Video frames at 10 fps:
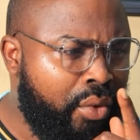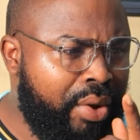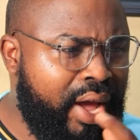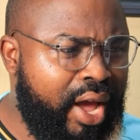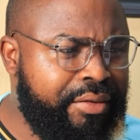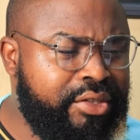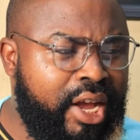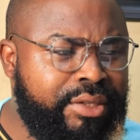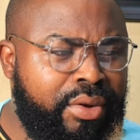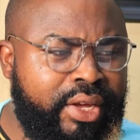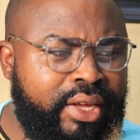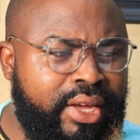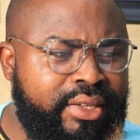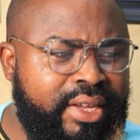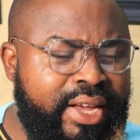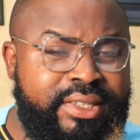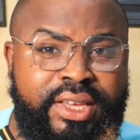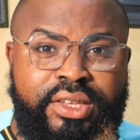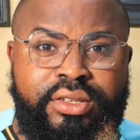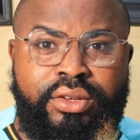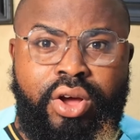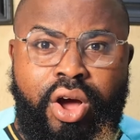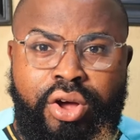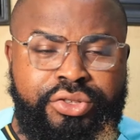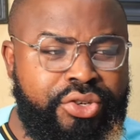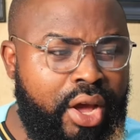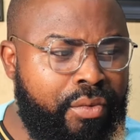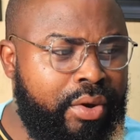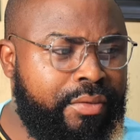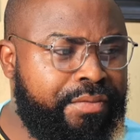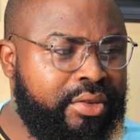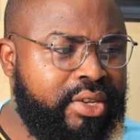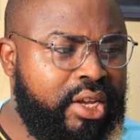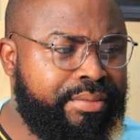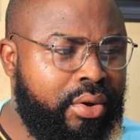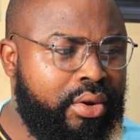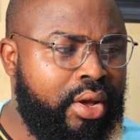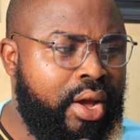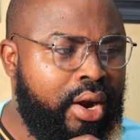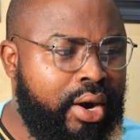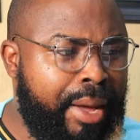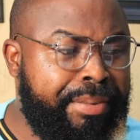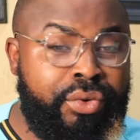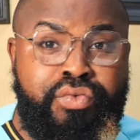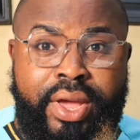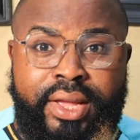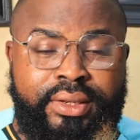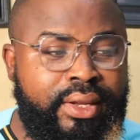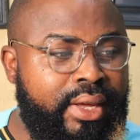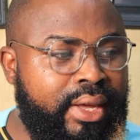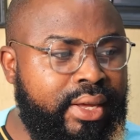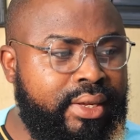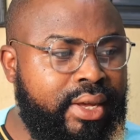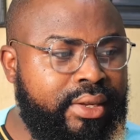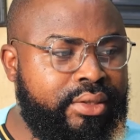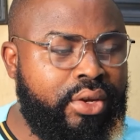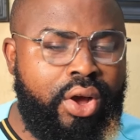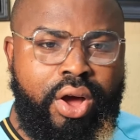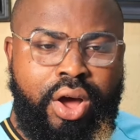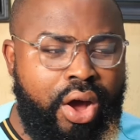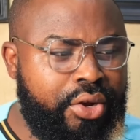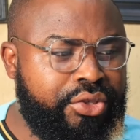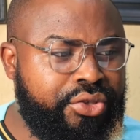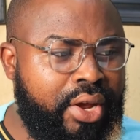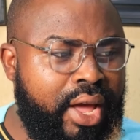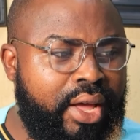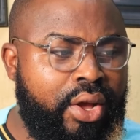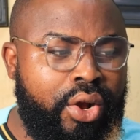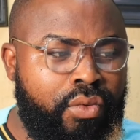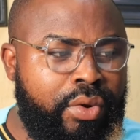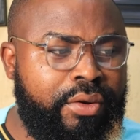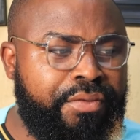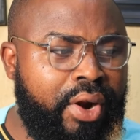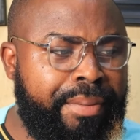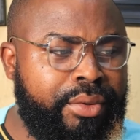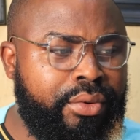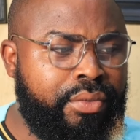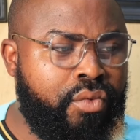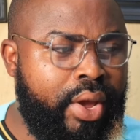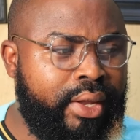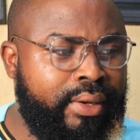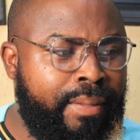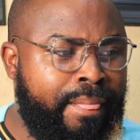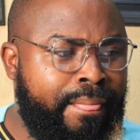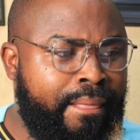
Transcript: We have Salzburg against SK Austria, win for Salzburg. Rapid win against Austria, win for Rapid win.